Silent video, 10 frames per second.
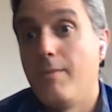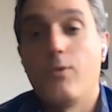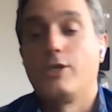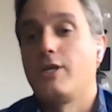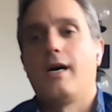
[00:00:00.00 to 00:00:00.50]

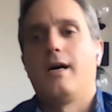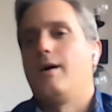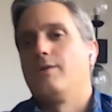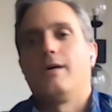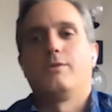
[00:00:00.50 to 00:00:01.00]
Which
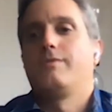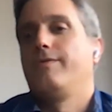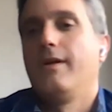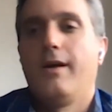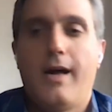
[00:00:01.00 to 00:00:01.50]
I
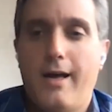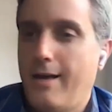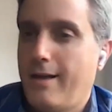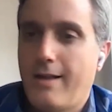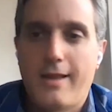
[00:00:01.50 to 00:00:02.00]
was
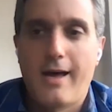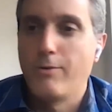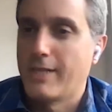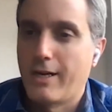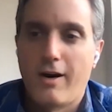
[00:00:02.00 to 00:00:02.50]

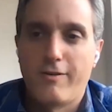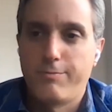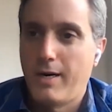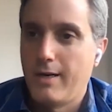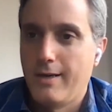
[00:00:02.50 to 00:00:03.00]
like
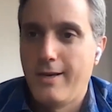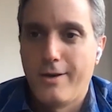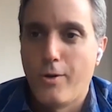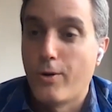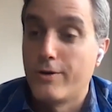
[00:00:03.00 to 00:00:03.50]
off by
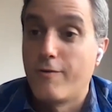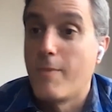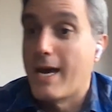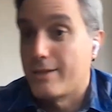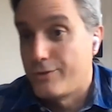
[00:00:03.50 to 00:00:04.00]
an order of
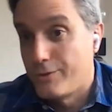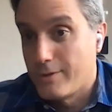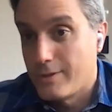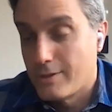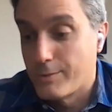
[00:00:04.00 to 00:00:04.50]

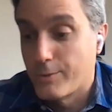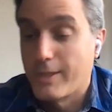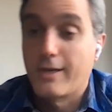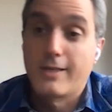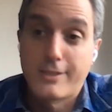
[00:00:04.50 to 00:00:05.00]
magnitude in terms of what I got.